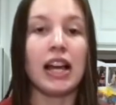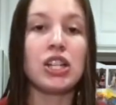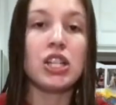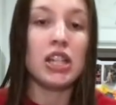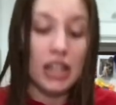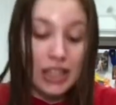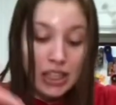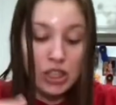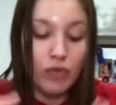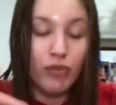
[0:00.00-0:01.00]
I just
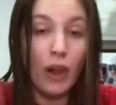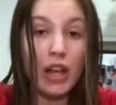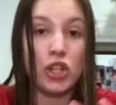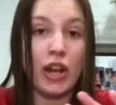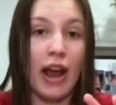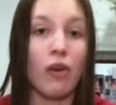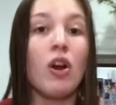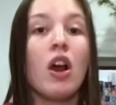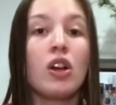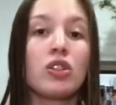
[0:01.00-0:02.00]
need to flush it
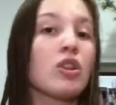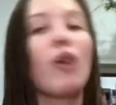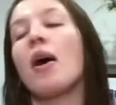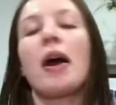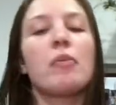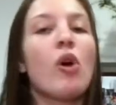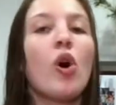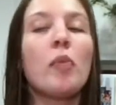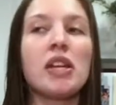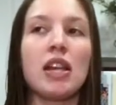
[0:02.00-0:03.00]
out. So I'm
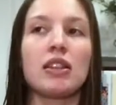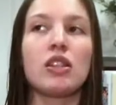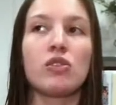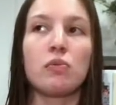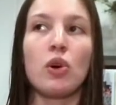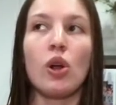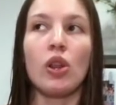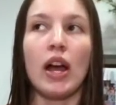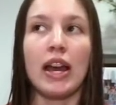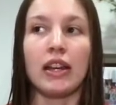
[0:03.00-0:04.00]
hoping that this
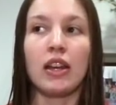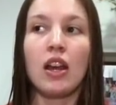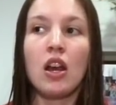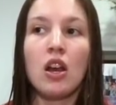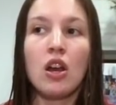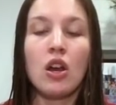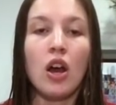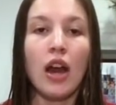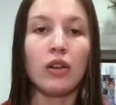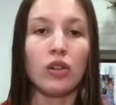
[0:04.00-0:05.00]
will, like,
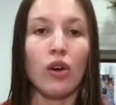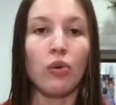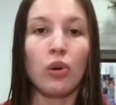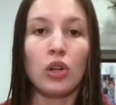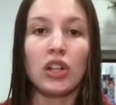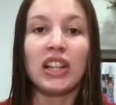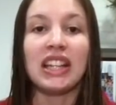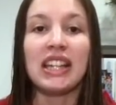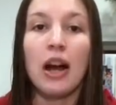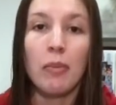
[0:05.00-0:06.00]
I don't know,
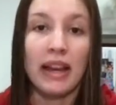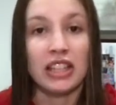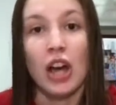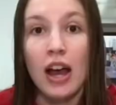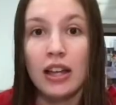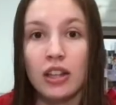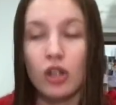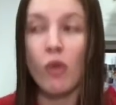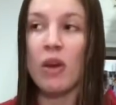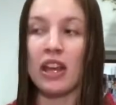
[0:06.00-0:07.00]
clean out my gut a
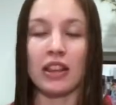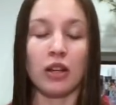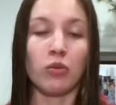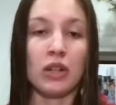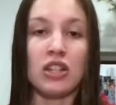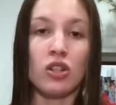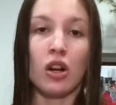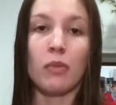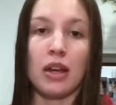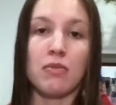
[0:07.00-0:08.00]
little bit and like
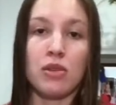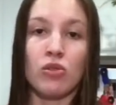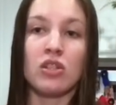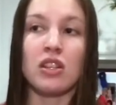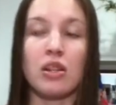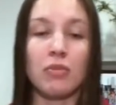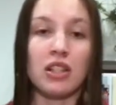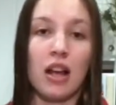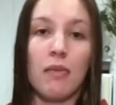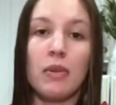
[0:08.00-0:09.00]
restart my immune system,
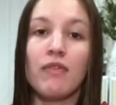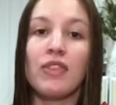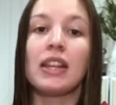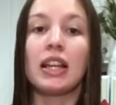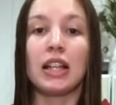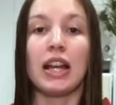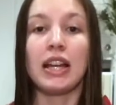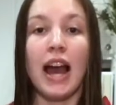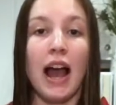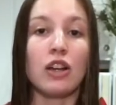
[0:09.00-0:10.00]
because I've been feeling
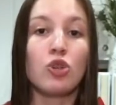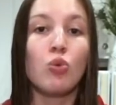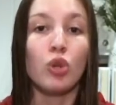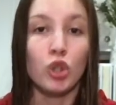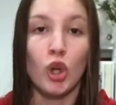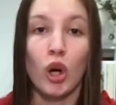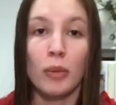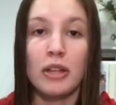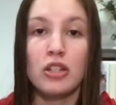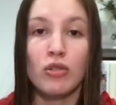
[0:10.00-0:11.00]
like actual
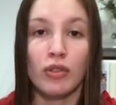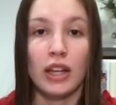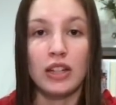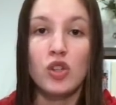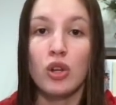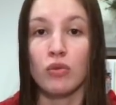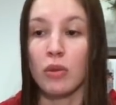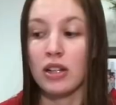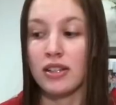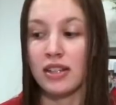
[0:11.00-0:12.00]
garbage for like 2
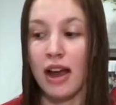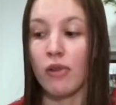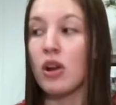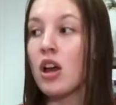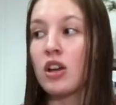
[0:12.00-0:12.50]
months now.